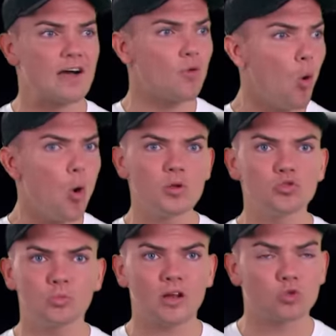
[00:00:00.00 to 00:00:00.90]
I've opened
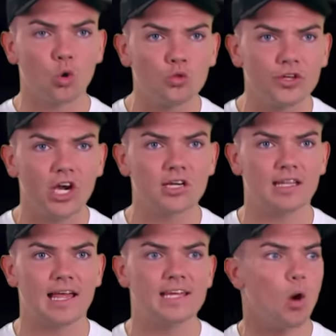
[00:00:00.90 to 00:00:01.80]
up and I've told the girl I
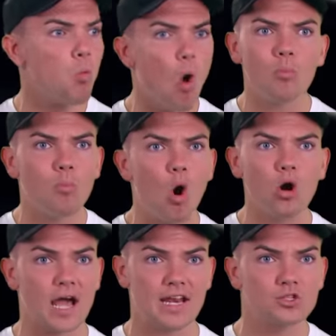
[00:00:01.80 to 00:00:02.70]
like her. What more
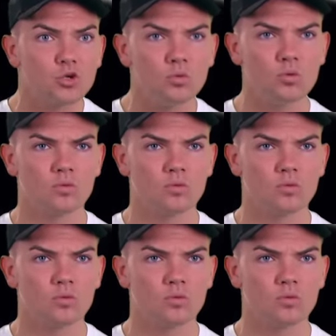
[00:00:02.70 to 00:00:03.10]
can I do?